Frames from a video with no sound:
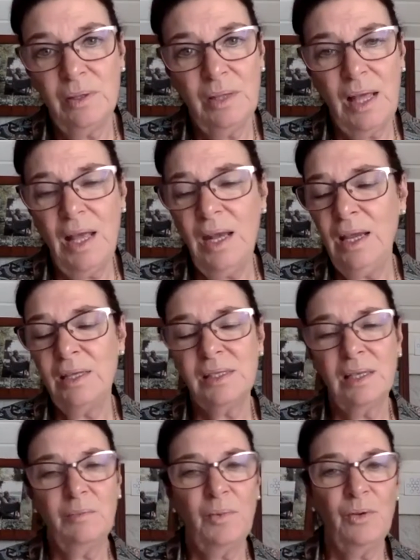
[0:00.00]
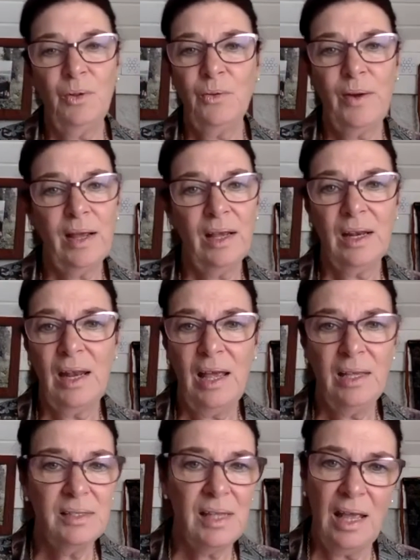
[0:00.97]
Any Eskimo will
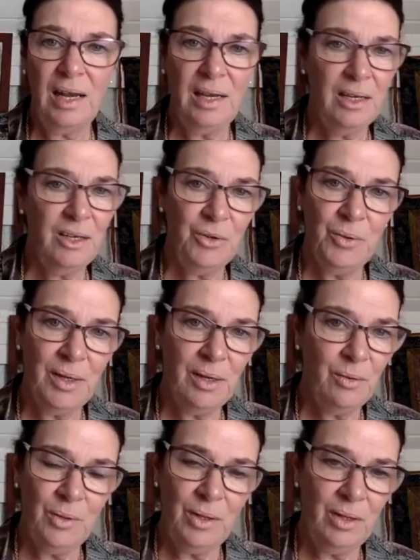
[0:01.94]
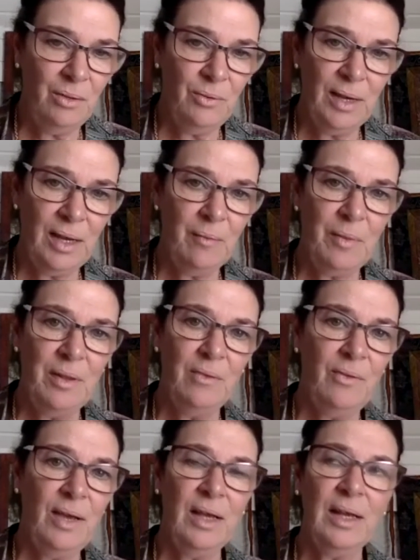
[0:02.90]
recognize, any Inuit will
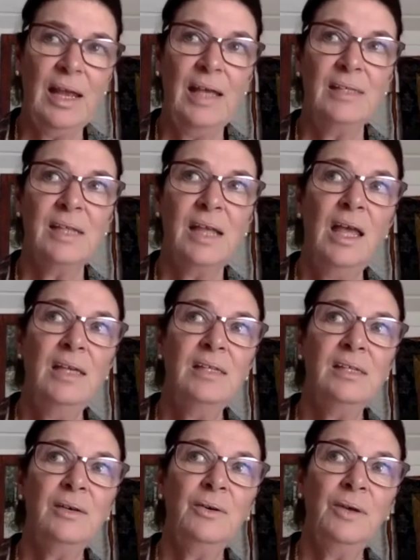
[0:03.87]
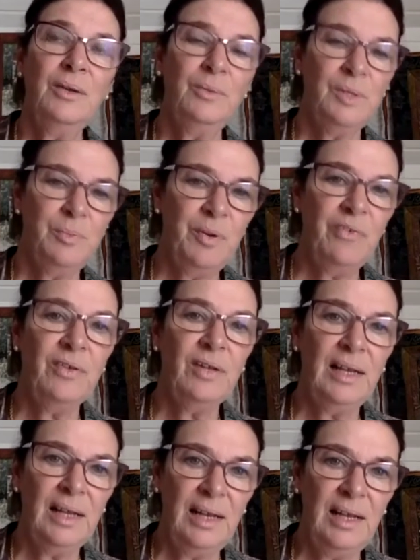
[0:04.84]
recognize. So it was
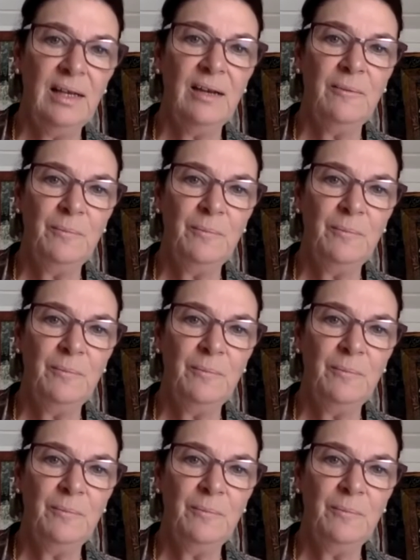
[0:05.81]
perfectly clear